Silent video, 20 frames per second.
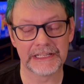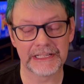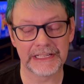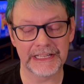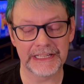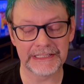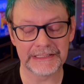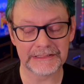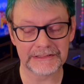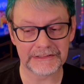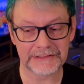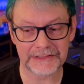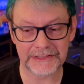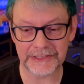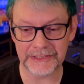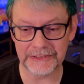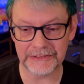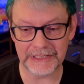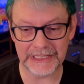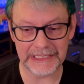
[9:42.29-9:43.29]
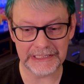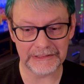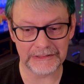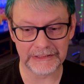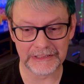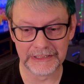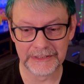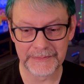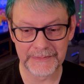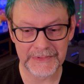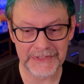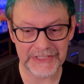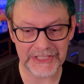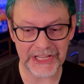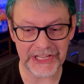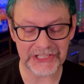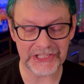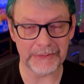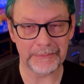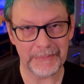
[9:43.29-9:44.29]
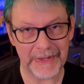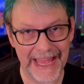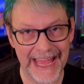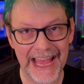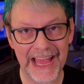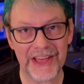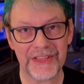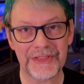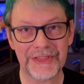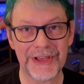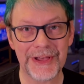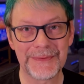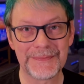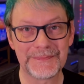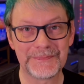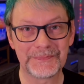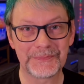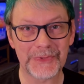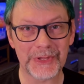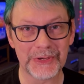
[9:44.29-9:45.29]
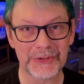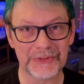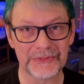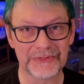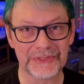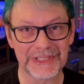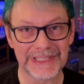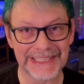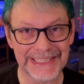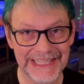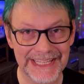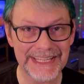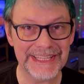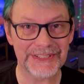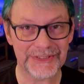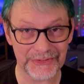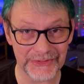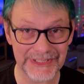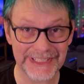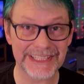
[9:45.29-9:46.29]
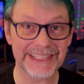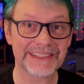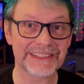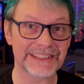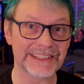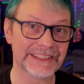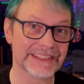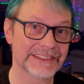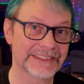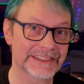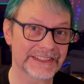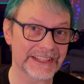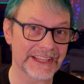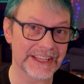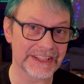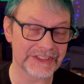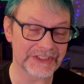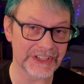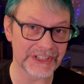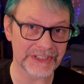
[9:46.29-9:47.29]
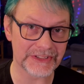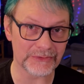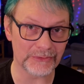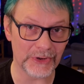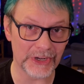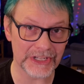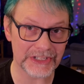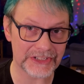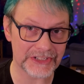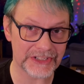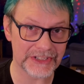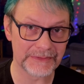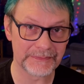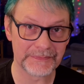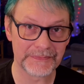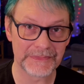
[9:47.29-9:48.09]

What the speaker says: And so I'll take the path of least resistance and just watch